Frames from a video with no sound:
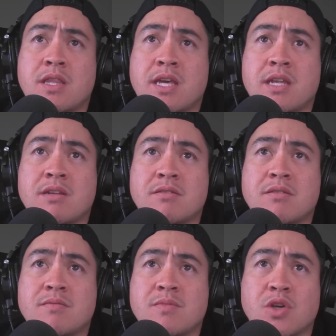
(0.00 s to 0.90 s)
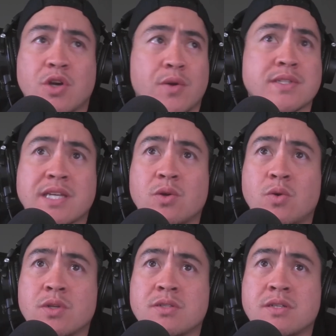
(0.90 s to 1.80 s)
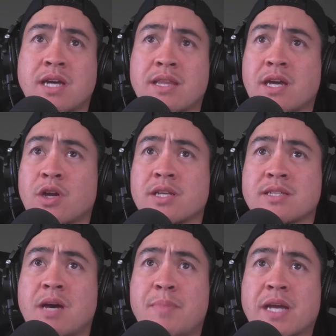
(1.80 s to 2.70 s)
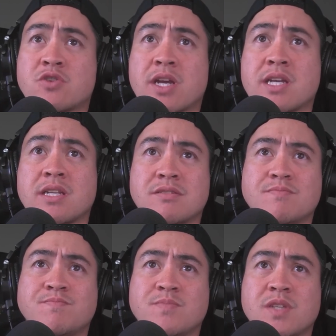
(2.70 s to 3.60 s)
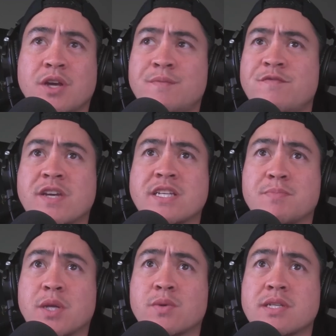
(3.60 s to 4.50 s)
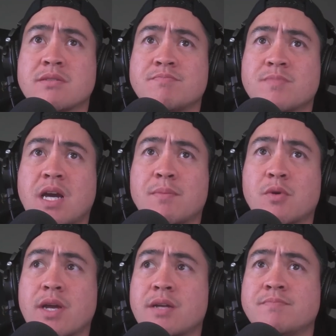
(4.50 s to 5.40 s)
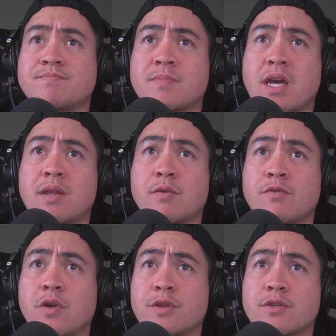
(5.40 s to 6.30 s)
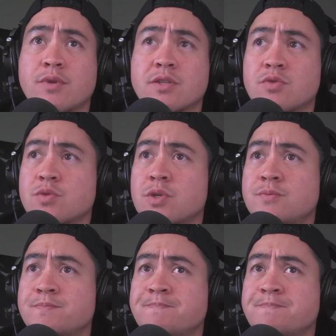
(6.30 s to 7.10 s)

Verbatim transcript: then you're going to get audited, and they're going to start backtracking, and you know fees and penalties come around and they'll follow the director as well.